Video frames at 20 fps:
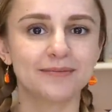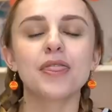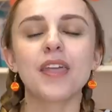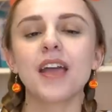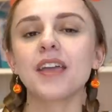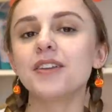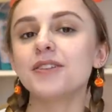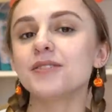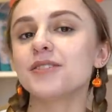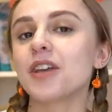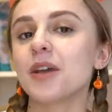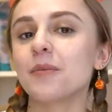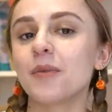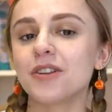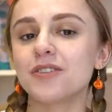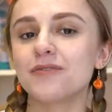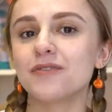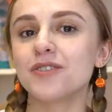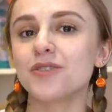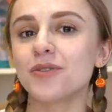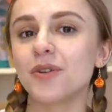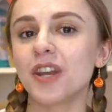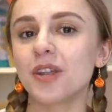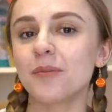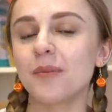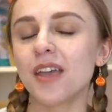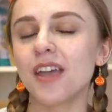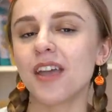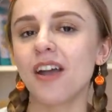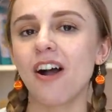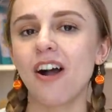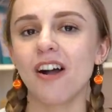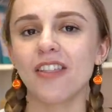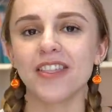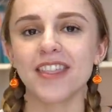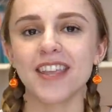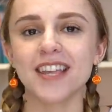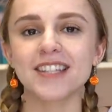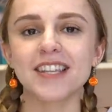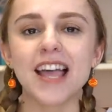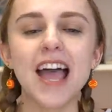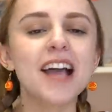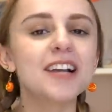Thank you so much for joining me on this